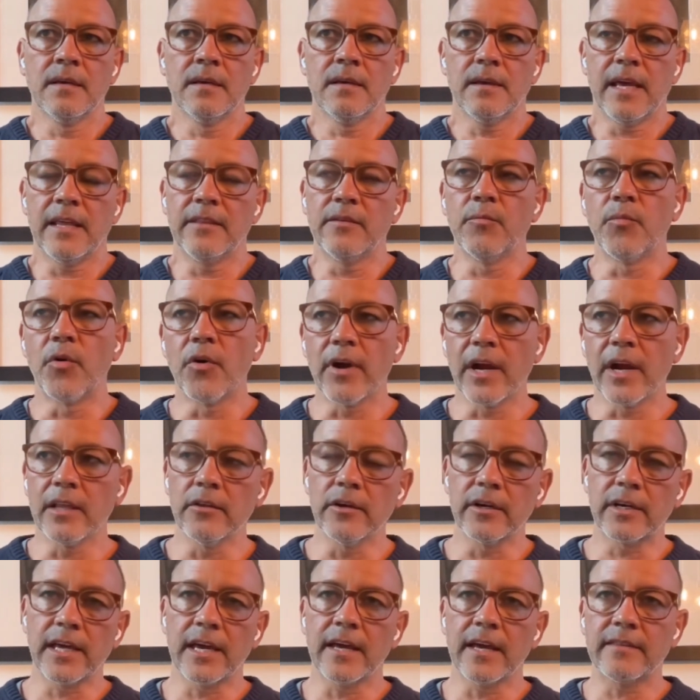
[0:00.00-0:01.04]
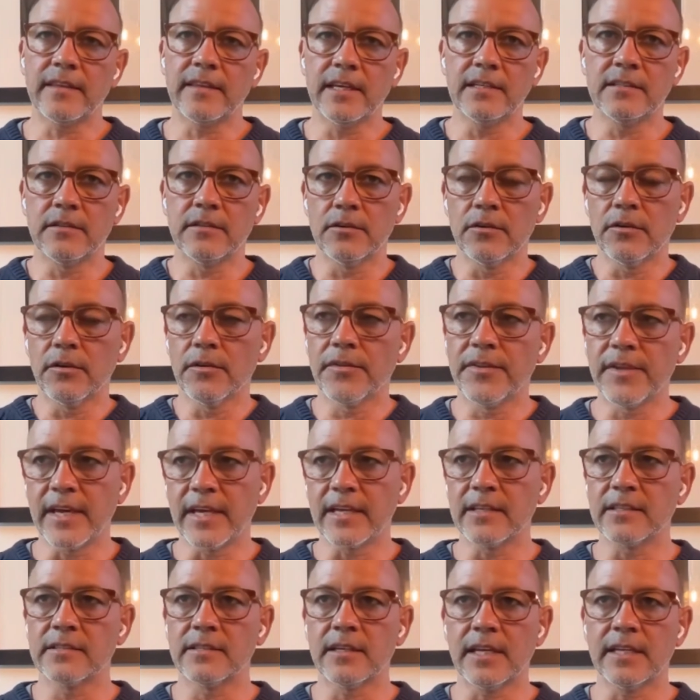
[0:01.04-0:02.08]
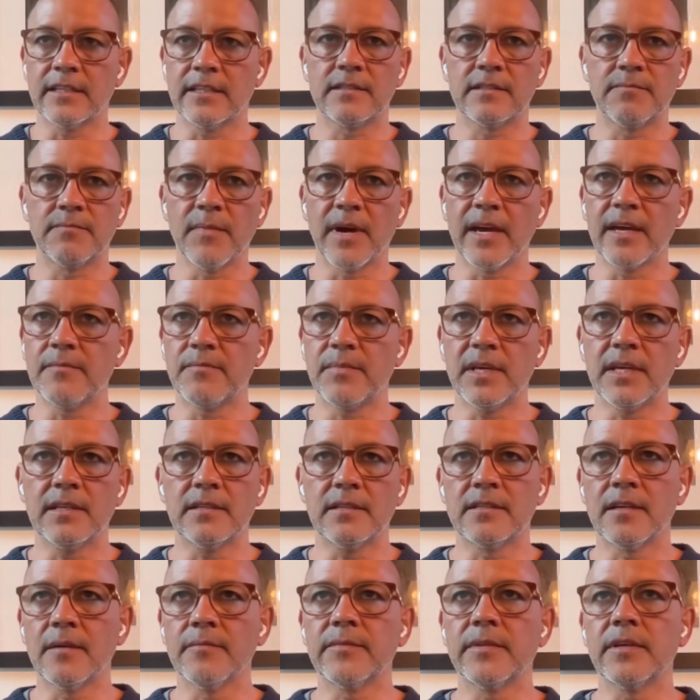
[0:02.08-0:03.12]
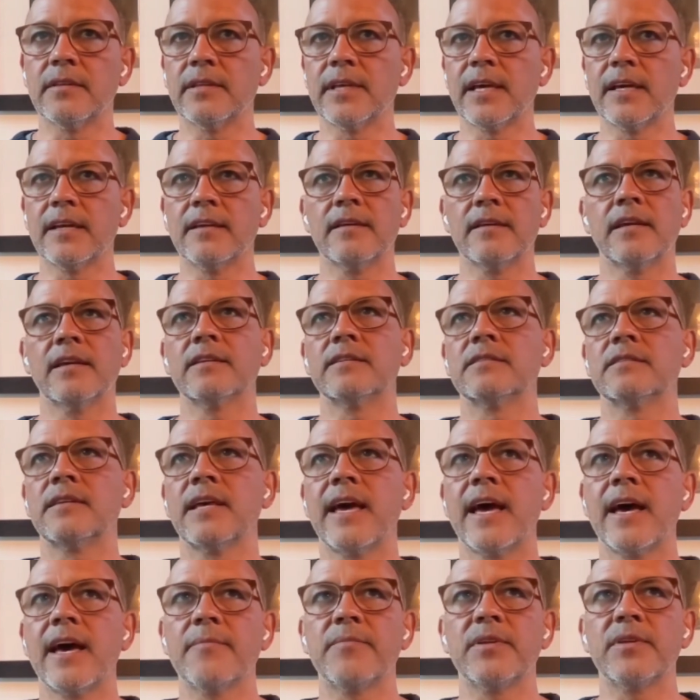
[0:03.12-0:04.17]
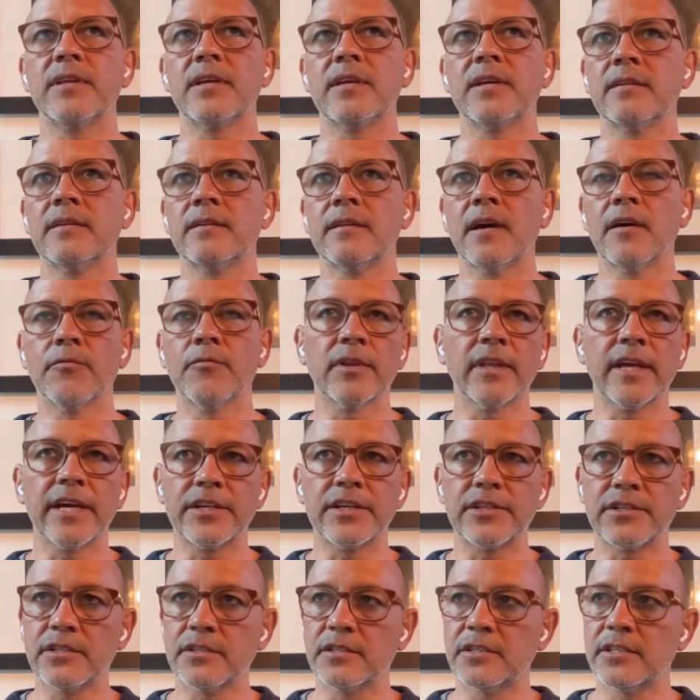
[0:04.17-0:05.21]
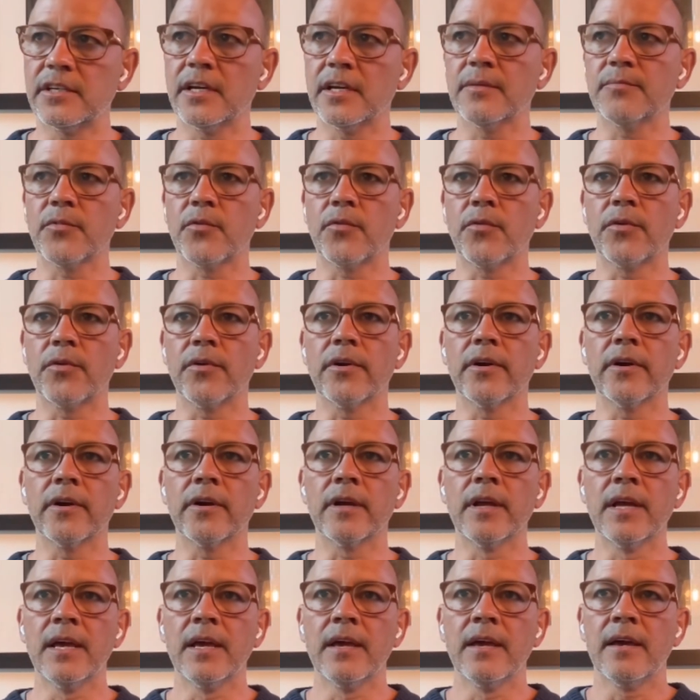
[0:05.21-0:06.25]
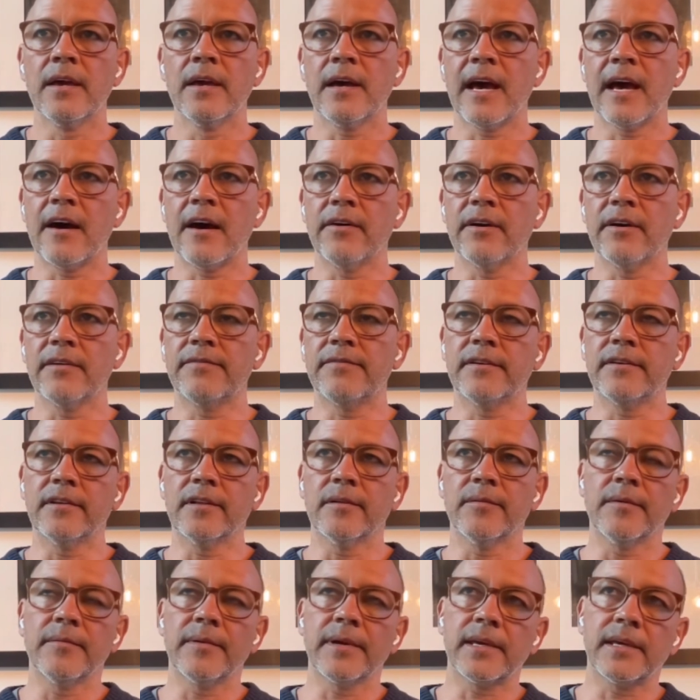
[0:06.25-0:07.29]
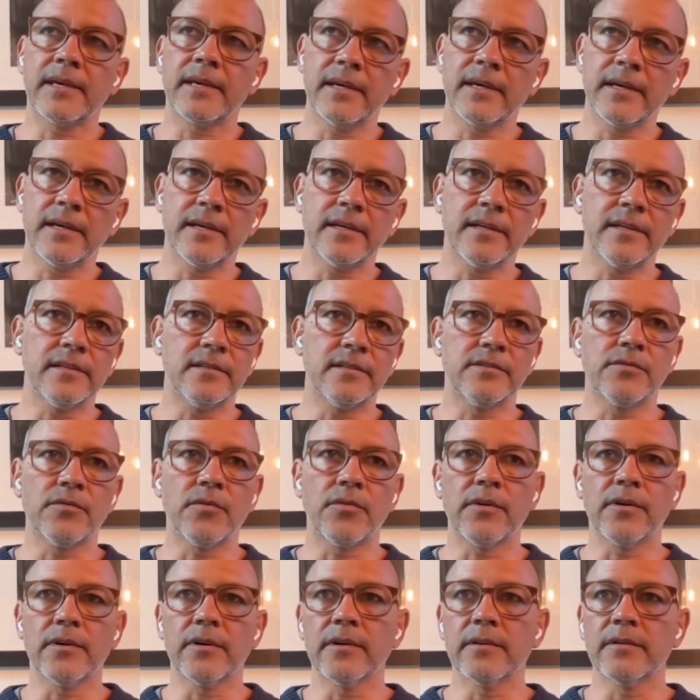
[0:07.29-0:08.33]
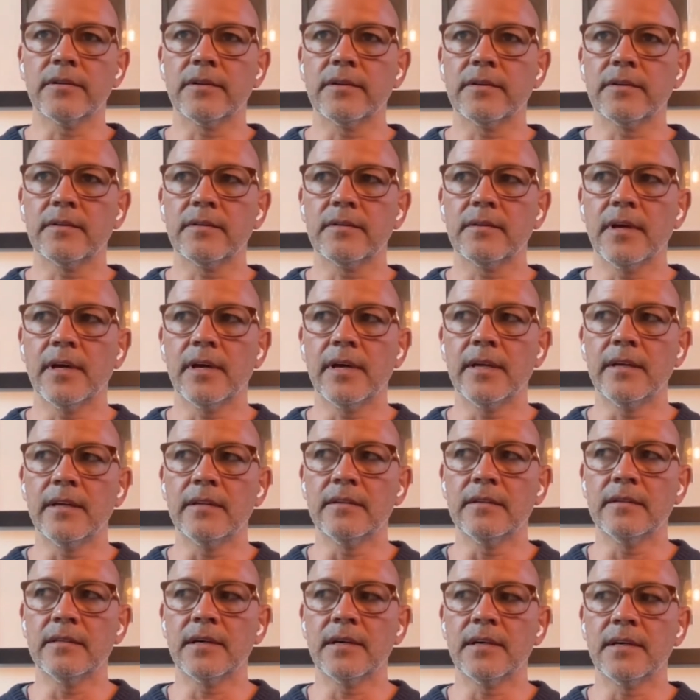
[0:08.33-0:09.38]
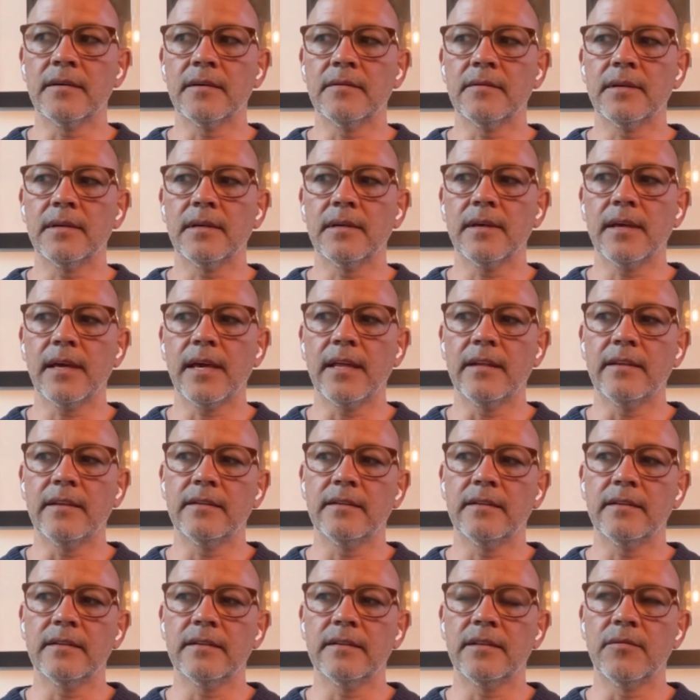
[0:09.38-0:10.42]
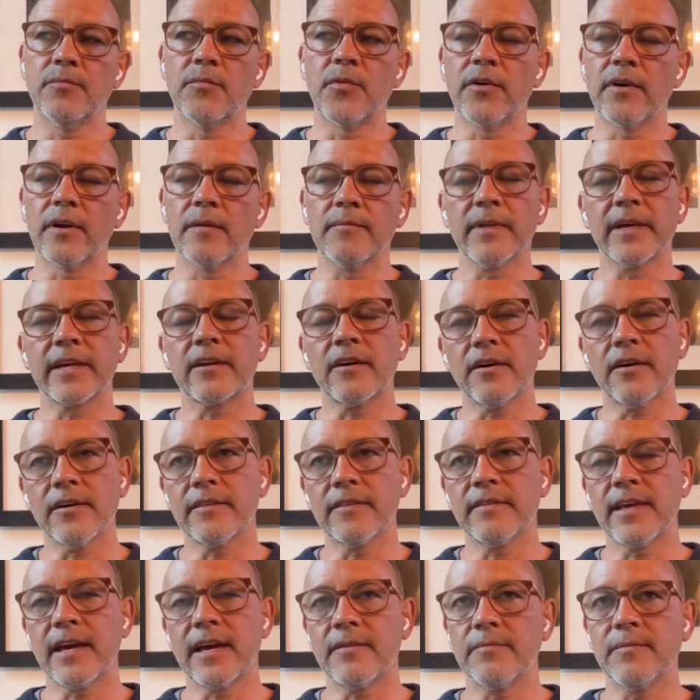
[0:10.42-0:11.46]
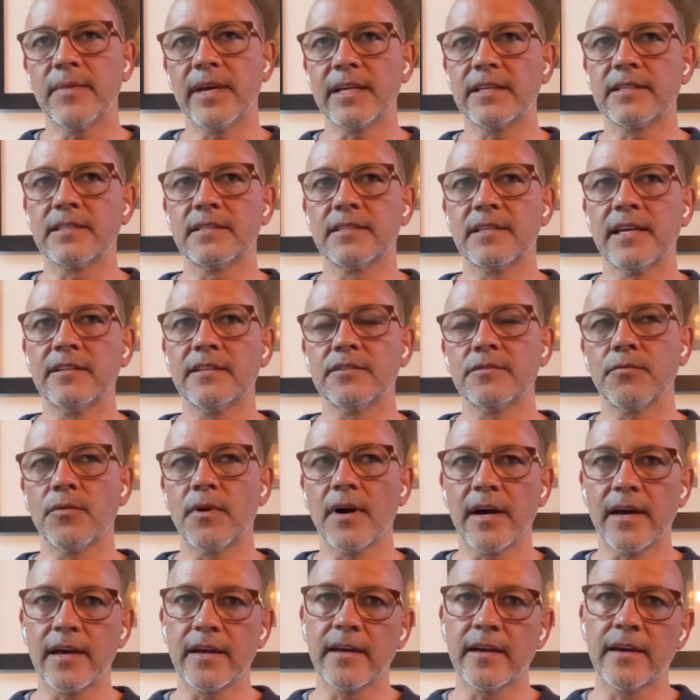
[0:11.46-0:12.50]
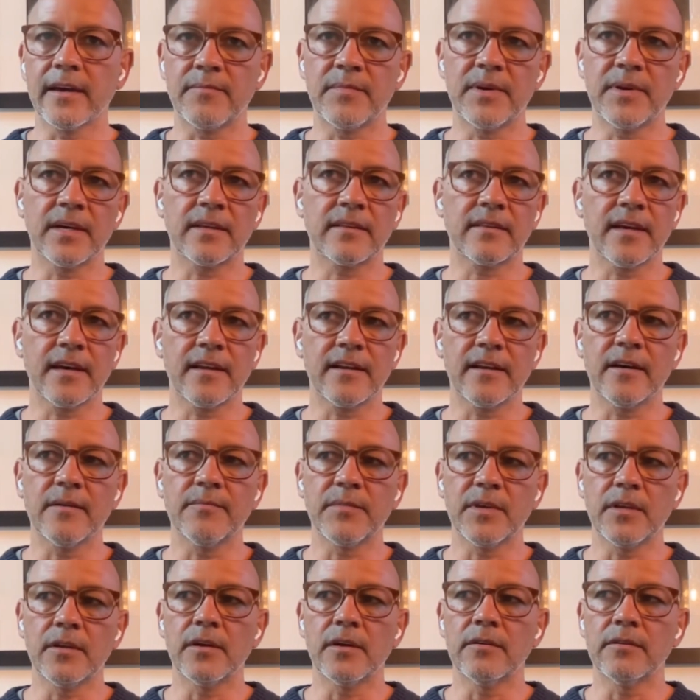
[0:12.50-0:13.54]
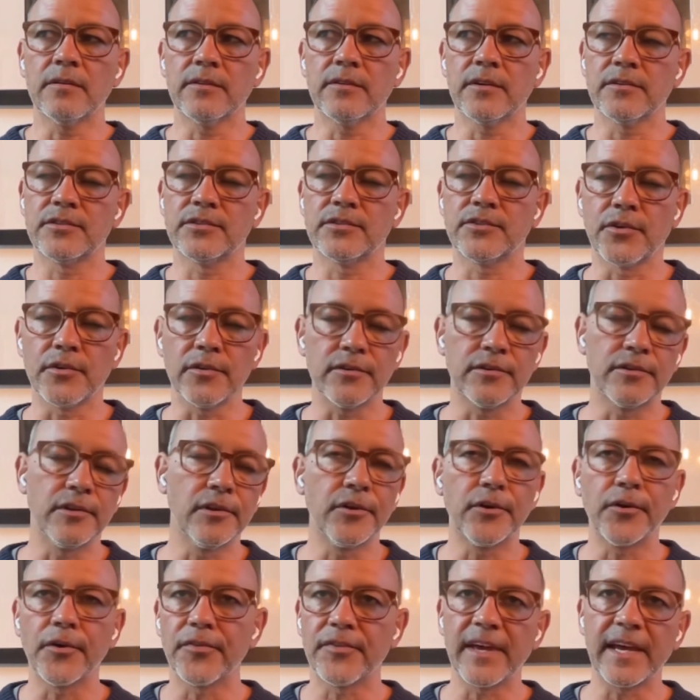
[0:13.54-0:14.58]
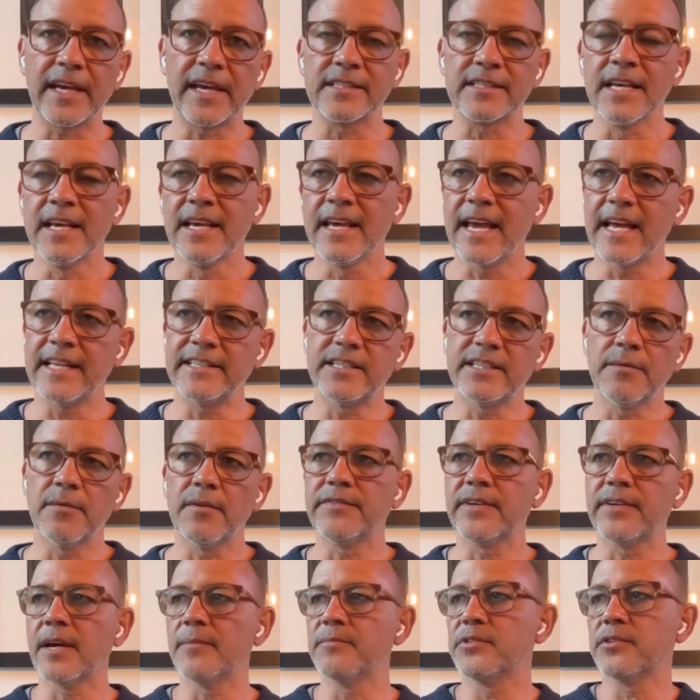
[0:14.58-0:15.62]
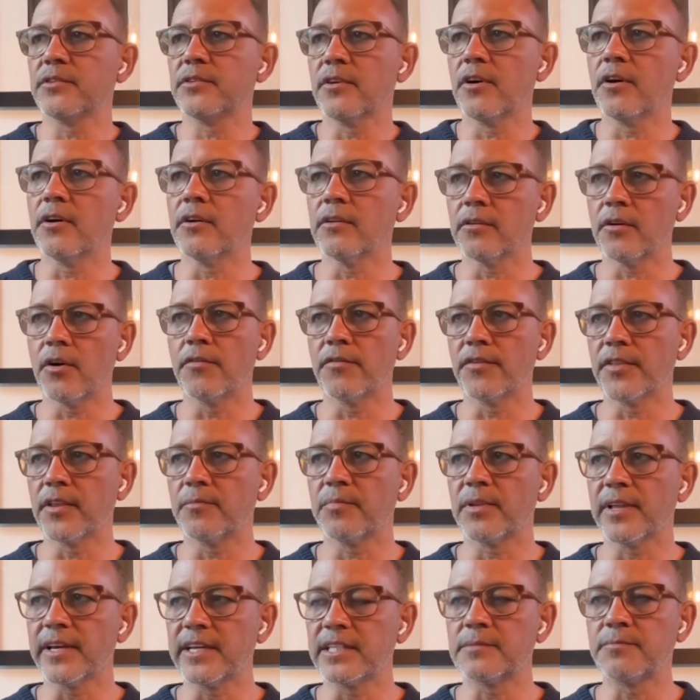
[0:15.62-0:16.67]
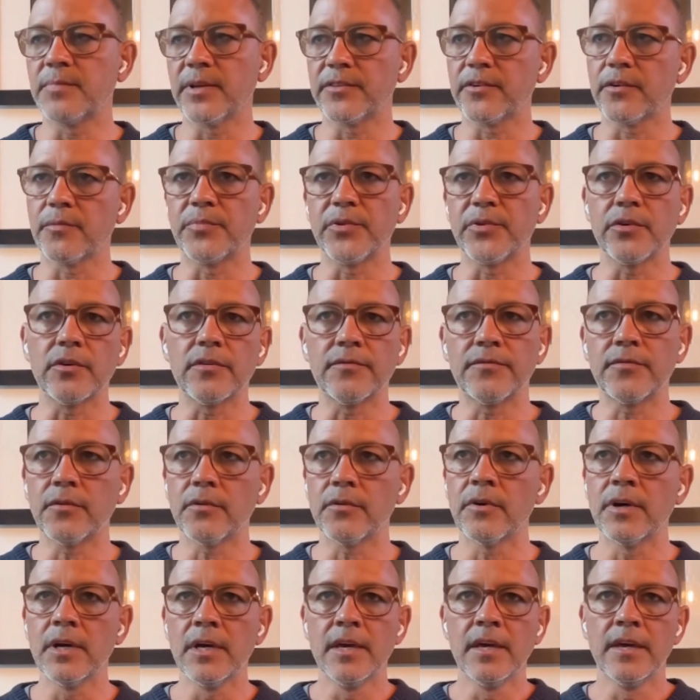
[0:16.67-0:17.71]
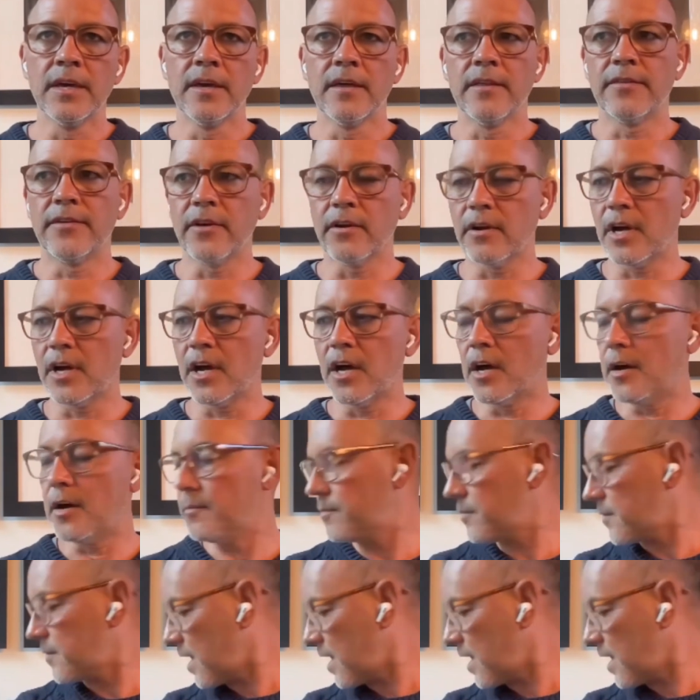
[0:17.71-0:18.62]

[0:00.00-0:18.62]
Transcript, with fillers: and the more I look at these little things, it might be something that has happened in a relationship or how I feel about my kids or and uh, and the more I'm like, oh, that makes sense why I picked that up. You know, there's certain mm-hmm. little things, and sometimes they're all over the place, but they're beautiful. They're um,